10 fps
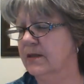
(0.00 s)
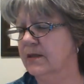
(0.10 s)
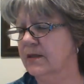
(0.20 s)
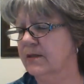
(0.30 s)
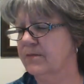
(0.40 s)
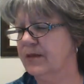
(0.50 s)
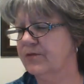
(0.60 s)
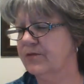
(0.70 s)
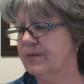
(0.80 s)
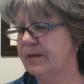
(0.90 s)
uh, made
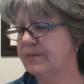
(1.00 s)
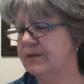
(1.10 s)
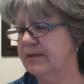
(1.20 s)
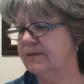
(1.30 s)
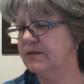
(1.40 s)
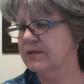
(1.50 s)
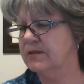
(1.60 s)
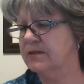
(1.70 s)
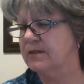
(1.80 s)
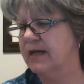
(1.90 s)
three maple leaves.
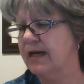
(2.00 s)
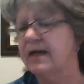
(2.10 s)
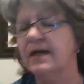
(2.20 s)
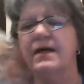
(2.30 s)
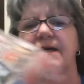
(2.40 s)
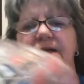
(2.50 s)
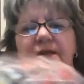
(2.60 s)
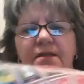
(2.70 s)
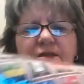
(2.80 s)
And